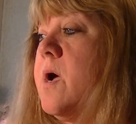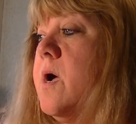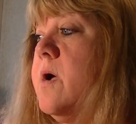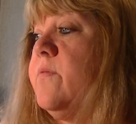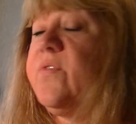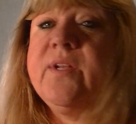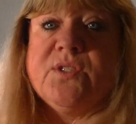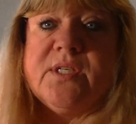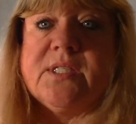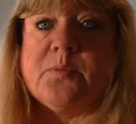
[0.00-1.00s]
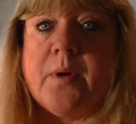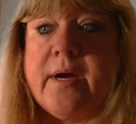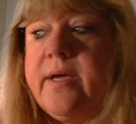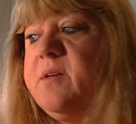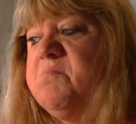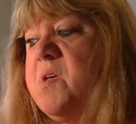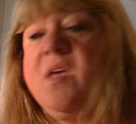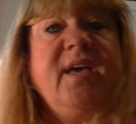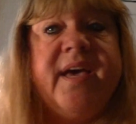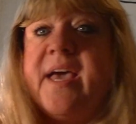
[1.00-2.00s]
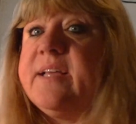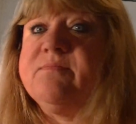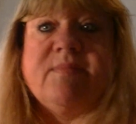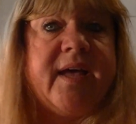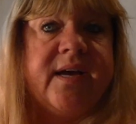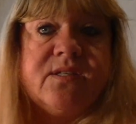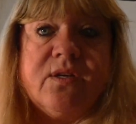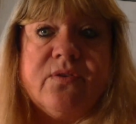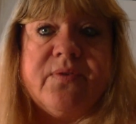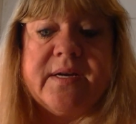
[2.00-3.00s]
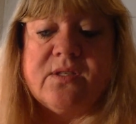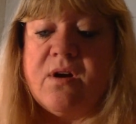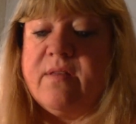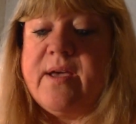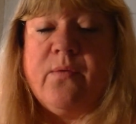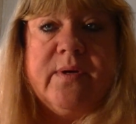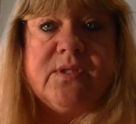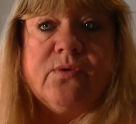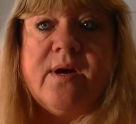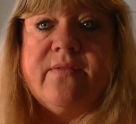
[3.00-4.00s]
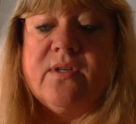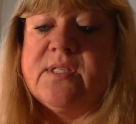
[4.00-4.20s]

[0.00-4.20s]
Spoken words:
finishing spray, it has no effect on that whatsoever.